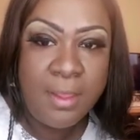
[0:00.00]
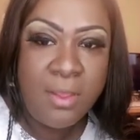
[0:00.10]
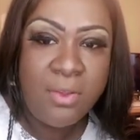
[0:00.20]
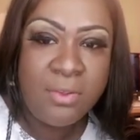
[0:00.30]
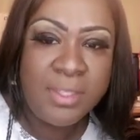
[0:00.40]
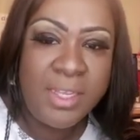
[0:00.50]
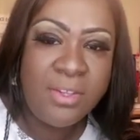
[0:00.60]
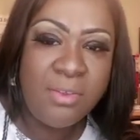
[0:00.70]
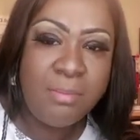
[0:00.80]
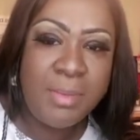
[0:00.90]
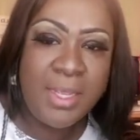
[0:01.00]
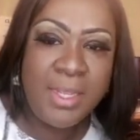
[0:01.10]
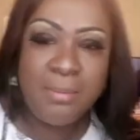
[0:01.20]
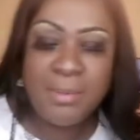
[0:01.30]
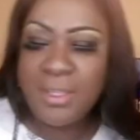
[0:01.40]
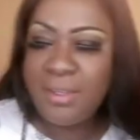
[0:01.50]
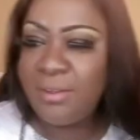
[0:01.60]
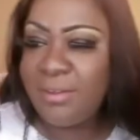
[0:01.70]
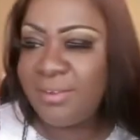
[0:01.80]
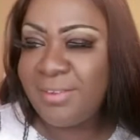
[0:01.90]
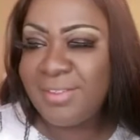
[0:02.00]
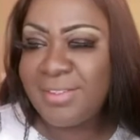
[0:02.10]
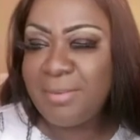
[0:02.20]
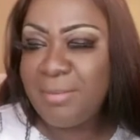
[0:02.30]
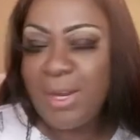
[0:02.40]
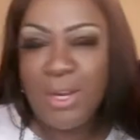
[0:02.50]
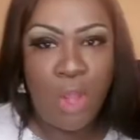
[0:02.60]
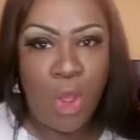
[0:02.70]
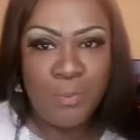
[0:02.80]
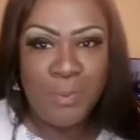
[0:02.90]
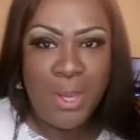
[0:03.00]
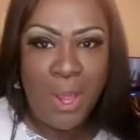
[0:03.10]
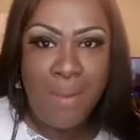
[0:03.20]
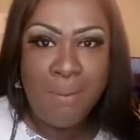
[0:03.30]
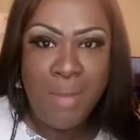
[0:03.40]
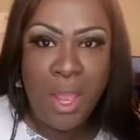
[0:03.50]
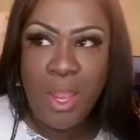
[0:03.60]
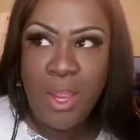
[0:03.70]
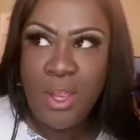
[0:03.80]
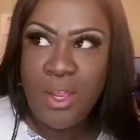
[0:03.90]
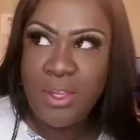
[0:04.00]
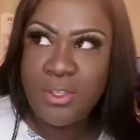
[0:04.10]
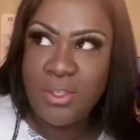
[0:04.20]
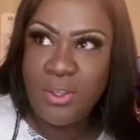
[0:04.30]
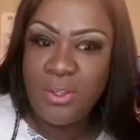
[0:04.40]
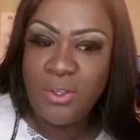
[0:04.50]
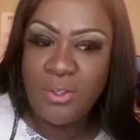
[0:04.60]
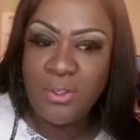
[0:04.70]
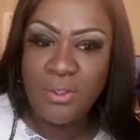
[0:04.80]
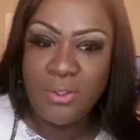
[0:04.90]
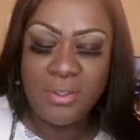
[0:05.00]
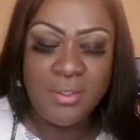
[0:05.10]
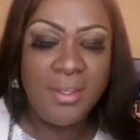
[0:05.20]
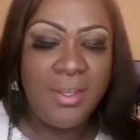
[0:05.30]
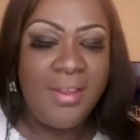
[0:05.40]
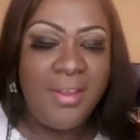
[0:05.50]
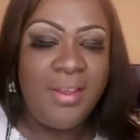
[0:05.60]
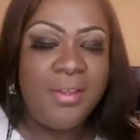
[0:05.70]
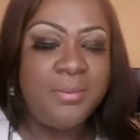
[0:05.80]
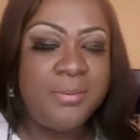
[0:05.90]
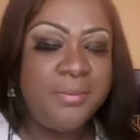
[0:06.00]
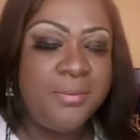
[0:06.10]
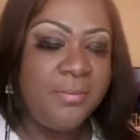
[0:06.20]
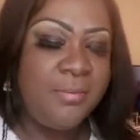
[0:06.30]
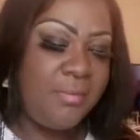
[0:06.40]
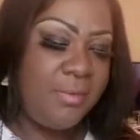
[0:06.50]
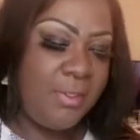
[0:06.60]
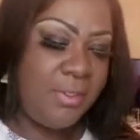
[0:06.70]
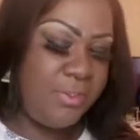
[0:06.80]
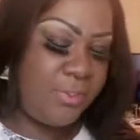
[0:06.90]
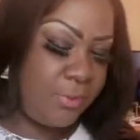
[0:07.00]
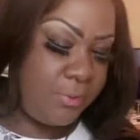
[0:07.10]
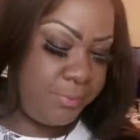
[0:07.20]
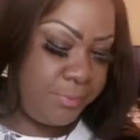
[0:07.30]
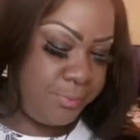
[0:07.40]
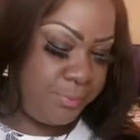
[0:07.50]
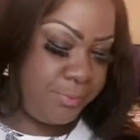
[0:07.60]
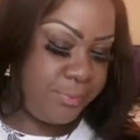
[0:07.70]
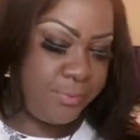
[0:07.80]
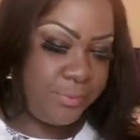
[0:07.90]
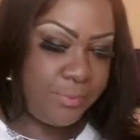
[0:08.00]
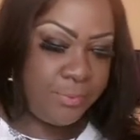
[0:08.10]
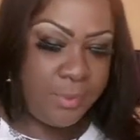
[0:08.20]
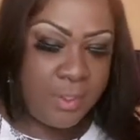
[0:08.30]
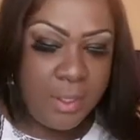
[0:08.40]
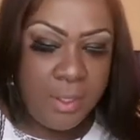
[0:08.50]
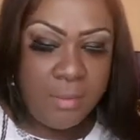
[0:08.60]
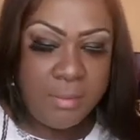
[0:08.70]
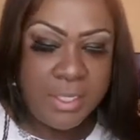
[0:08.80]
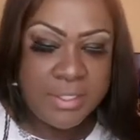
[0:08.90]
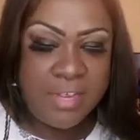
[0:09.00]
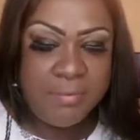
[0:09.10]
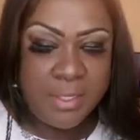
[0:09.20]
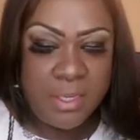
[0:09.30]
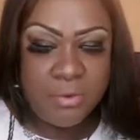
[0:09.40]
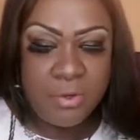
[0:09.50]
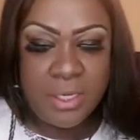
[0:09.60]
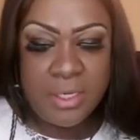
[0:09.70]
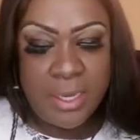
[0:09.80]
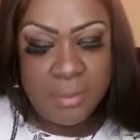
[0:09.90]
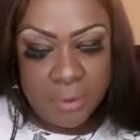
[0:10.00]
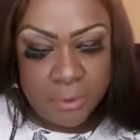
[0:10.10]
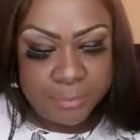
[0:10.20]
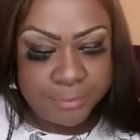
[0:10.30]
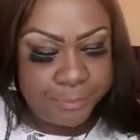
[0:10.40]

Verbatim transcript: Oh, thank you, baby. Somebody called me amazing. Um, so, because I've become your enabler,